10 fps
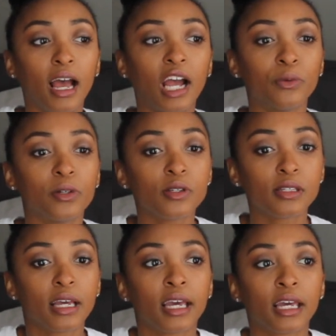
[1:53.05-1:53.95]
I will
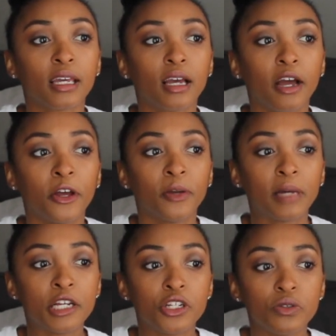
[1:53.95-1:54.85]
say
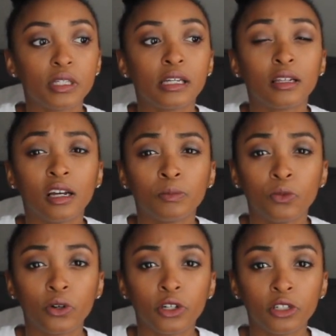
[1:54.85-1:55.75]
I do see a lot
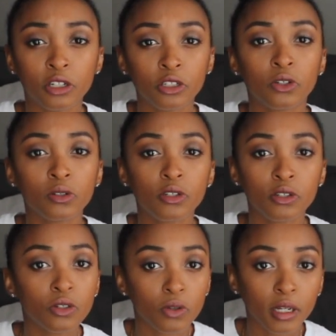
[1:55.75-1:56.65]
more young
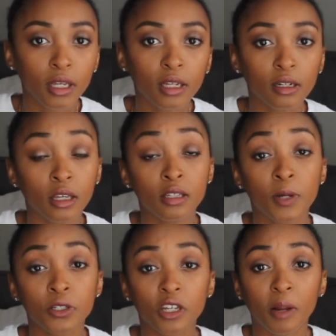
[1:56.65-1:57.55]
adults doing it,
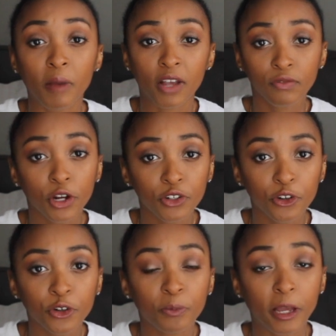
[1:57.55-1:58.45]
especially in my friend
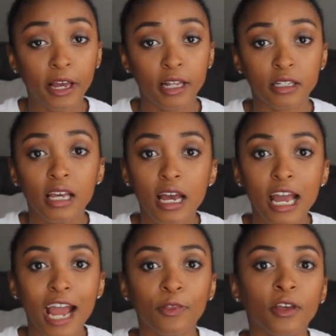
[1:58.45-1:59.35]
group, and
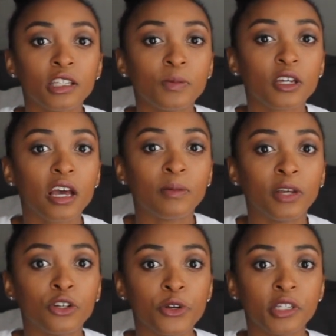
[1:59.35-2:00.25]
I think it's
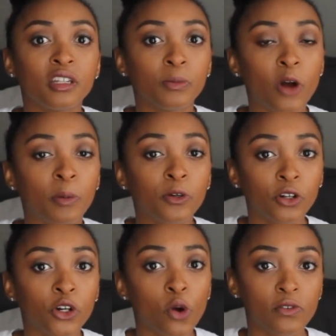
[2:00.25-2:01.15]
become increasingly
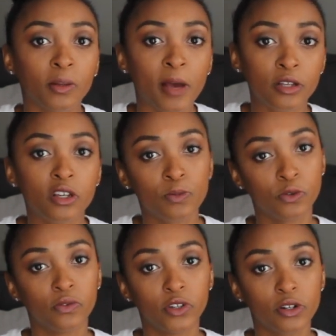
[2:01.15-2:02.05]
popular over the past
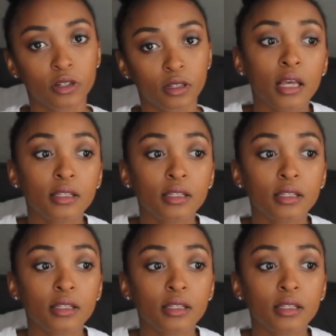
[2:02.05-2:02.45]
couple of years.